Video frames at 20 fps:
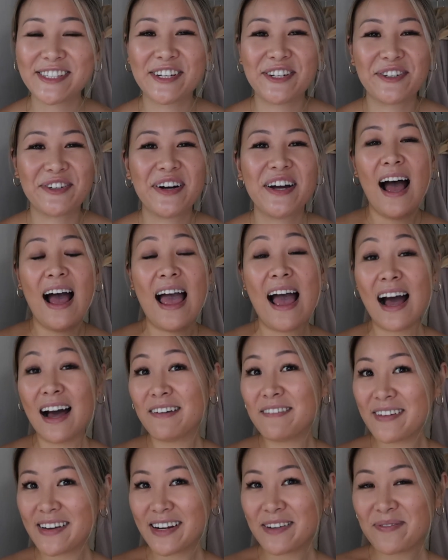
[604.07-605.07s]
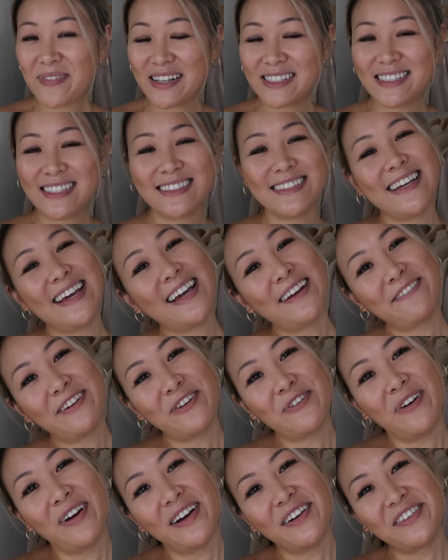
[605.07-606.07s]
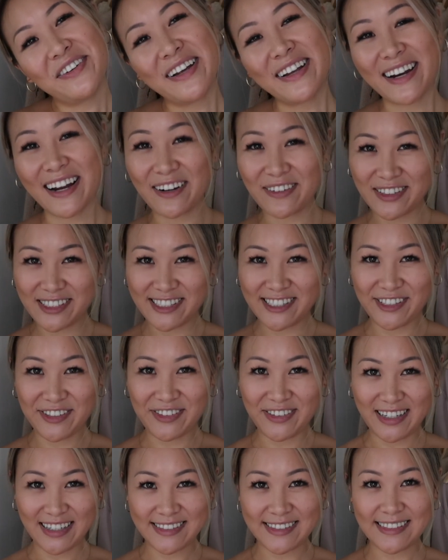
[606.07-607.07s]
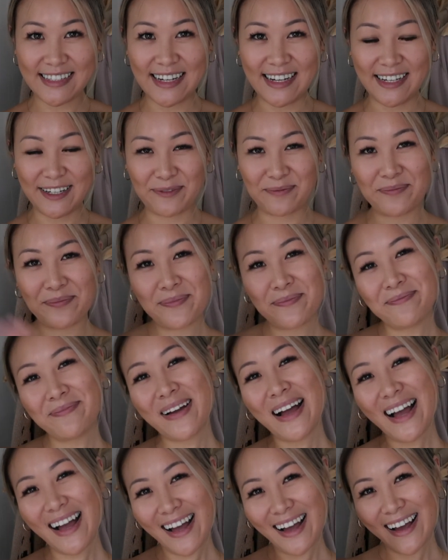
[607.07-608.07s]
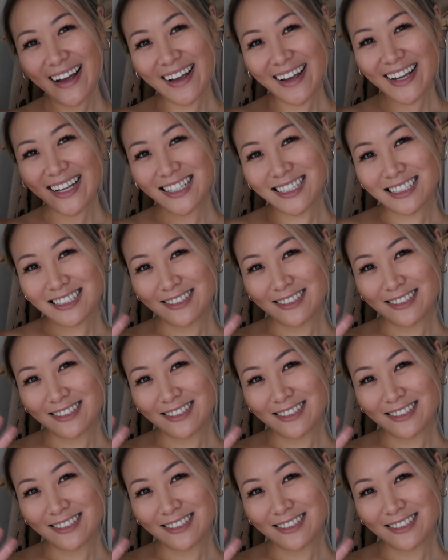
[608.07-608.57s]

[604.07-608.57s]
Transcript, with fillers: So have an amazing day, everyone, and I will see you next time. Bye!